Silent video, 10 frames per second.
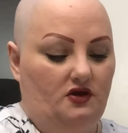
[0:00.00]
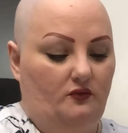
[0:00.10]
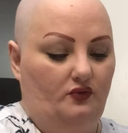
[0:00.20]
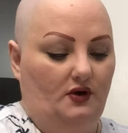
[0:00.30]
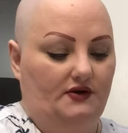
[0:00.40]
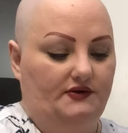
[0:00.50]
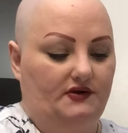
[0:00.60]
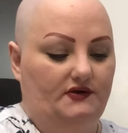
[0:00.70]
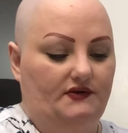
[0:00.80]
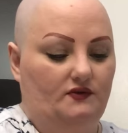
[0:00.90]

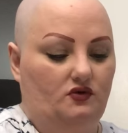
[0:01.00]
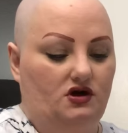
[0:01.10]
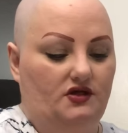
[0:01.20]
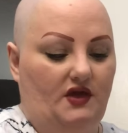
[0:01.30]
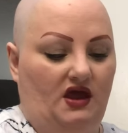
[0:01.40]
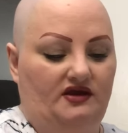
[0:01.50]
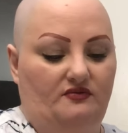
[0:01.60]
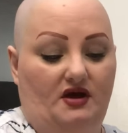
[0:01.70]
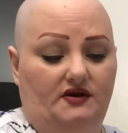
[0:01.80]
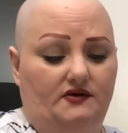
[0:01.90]
brushes with
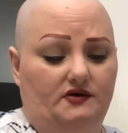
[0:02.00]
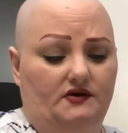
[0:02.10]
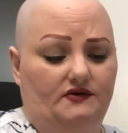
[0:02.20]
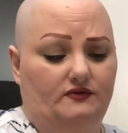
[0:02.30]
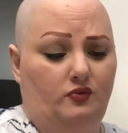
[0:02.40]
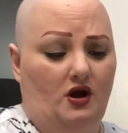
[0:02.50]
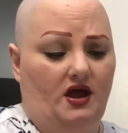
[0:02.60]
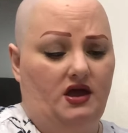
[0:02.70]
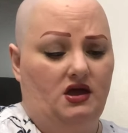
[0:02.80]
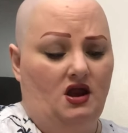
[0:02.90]
antibacterial
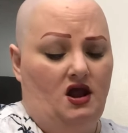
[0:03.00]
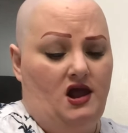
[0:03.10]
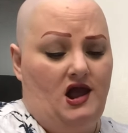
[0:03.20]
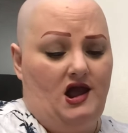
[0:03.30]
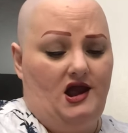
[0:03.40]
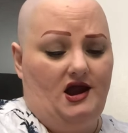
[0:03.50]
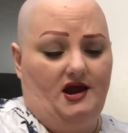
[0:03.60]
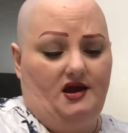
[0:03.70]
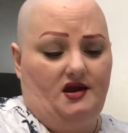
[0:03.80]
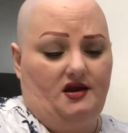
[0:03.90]
spray,
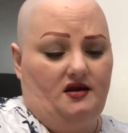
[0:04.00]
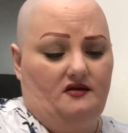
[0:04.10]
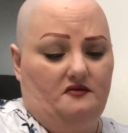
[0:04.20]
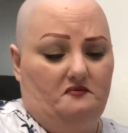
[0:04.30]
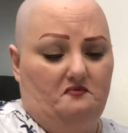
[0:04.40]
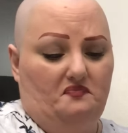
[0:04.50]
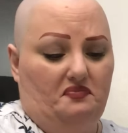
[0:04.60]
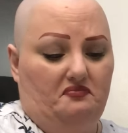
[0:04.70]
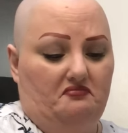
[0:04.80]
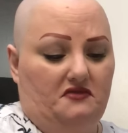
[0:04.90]
and
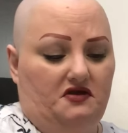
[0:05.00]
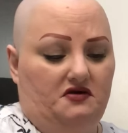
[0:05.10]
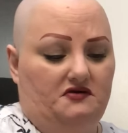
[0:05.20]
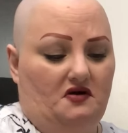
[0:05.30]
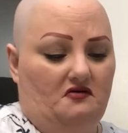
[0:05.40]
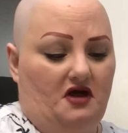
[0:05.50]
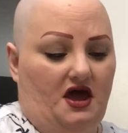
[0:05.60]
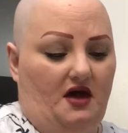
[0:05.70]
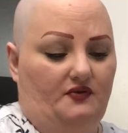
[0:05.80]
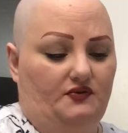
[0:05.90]
you don't
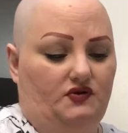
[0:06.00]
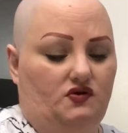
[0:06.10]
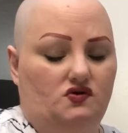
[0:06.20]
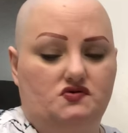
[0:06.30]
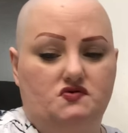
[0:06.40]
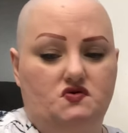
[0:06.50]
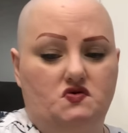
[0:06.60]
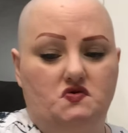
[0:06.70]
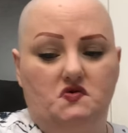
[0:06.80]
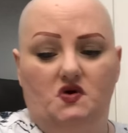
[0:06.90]
have
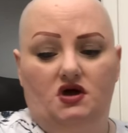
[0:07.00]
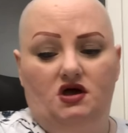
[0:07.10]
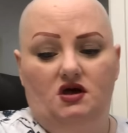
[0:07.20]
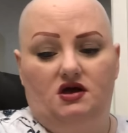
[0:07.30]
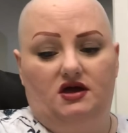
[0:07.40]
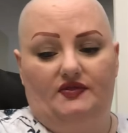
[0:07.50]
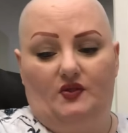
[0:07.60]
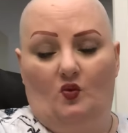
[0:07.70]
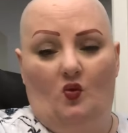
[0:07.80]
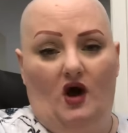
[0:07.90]
to get
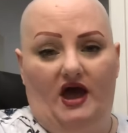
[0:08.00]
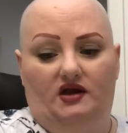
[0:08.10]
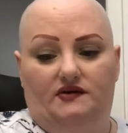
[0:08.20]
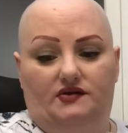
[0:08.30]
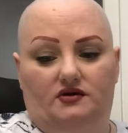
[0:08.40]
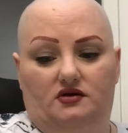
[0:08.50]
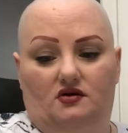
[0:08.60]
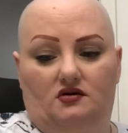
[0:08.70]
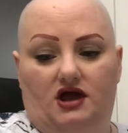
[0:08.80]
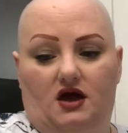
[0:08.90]
them wet. You
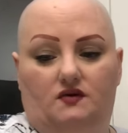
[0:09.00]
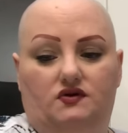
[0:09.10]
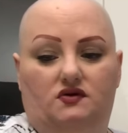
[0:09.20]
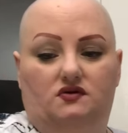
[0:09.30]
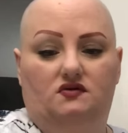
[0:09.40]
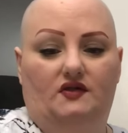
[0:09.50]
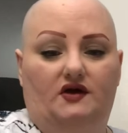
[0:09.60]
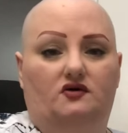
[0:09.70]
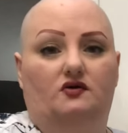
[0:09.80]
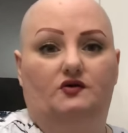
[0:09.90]
don't have to
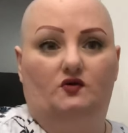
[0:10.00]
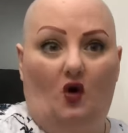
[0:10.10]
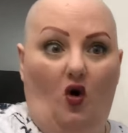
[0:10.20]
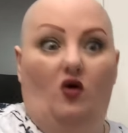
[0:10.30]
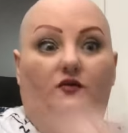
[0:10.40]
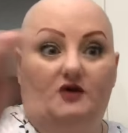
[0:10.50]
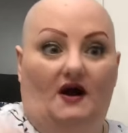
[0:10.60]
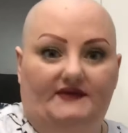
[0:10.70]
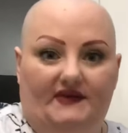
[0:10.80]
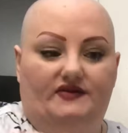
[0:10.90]
like go through the whole
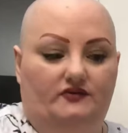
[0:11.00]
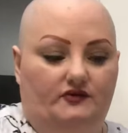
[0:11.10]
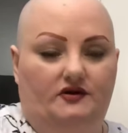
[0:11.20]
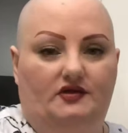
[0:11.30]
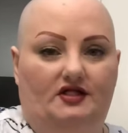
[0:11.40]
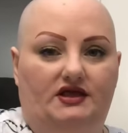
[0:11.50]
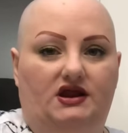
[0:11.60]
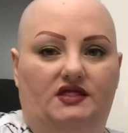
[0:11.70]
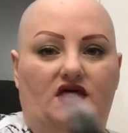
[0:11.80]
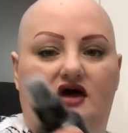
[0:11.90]
process of
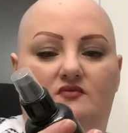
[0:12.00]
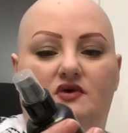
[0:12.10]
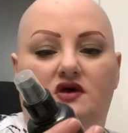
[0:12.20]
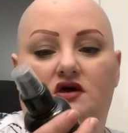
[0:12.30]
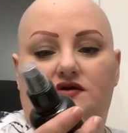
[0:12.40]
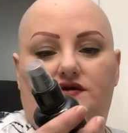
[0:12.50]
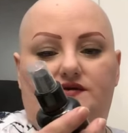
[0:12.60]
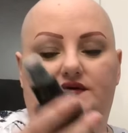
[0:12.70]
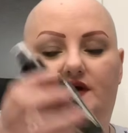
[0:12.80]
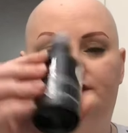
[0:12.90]
cleaning them. You
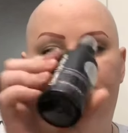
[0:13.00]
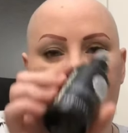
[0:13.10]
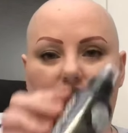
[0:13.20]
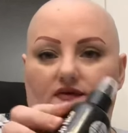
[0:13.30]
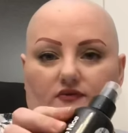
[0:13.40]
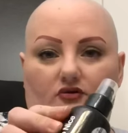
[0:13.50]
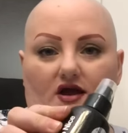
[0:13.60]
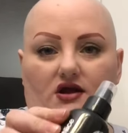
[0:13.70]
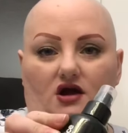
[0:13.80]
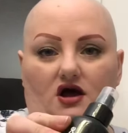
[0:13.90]
just
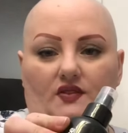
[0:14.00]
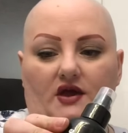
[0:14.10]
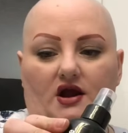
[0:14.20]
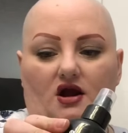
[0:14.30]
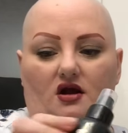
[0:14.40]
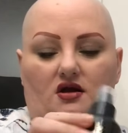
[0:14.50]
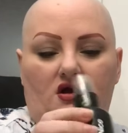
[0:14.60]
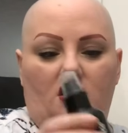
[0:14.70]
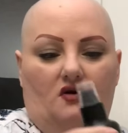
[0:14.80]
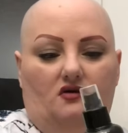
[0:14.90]
spray it on there,
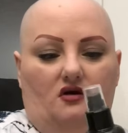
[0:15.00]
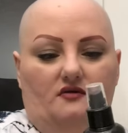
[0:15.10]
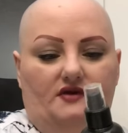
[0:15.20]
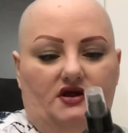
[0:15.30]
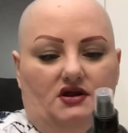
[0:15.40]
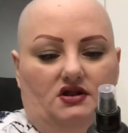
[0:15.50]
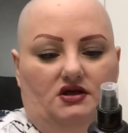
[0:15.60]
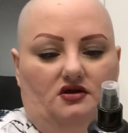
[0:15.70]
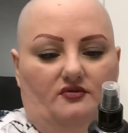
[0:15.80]
rub it in a little